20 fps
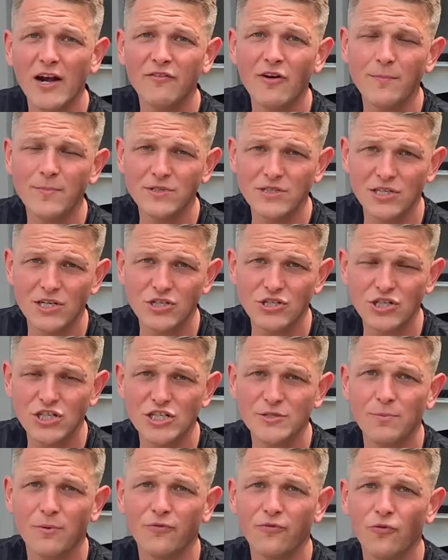repetitions
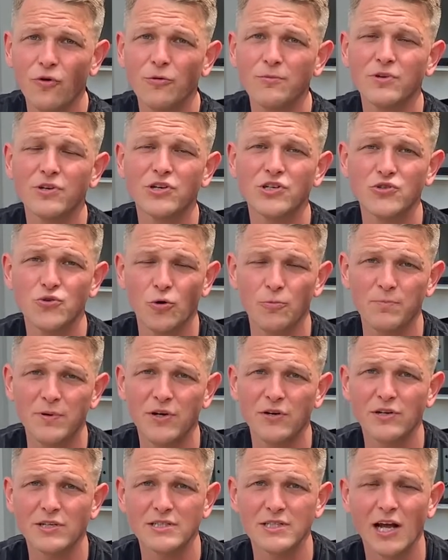performed in a short
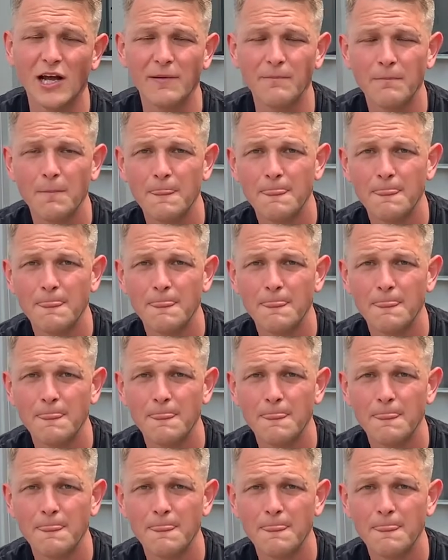period of time.